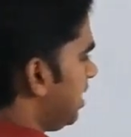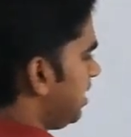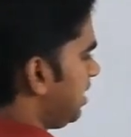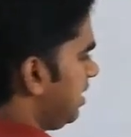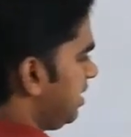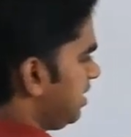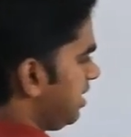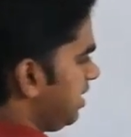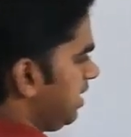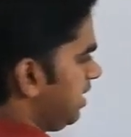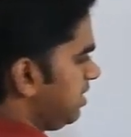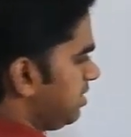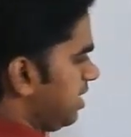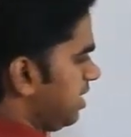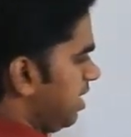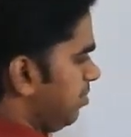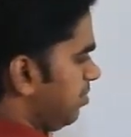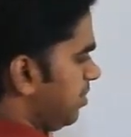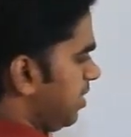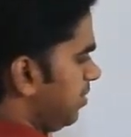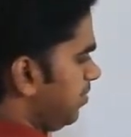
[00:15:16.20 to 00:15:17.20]
taking an
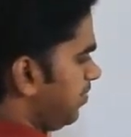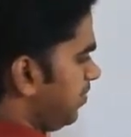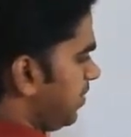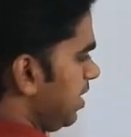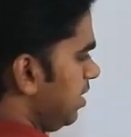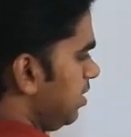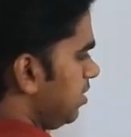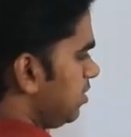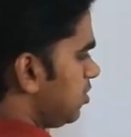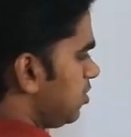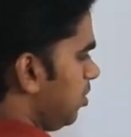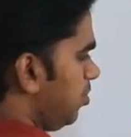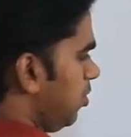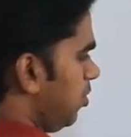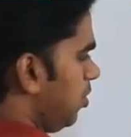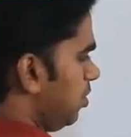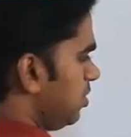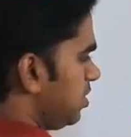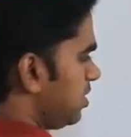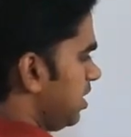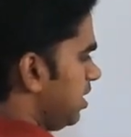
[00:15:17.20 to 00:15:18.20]
example.
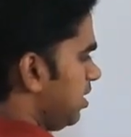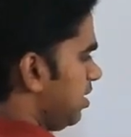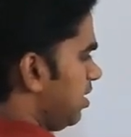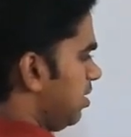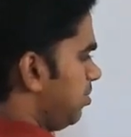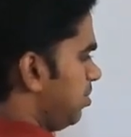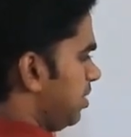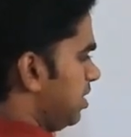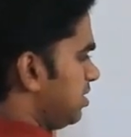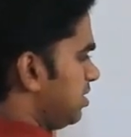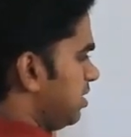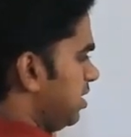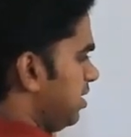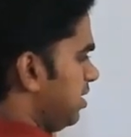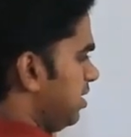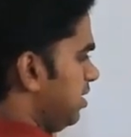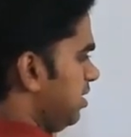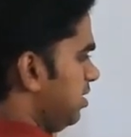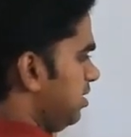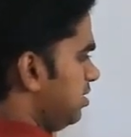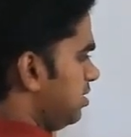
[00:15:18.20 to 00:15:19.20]
Suppose a person
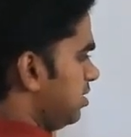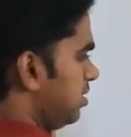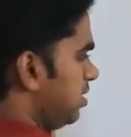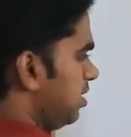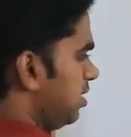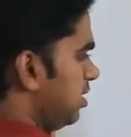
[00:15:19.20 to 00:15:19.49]
is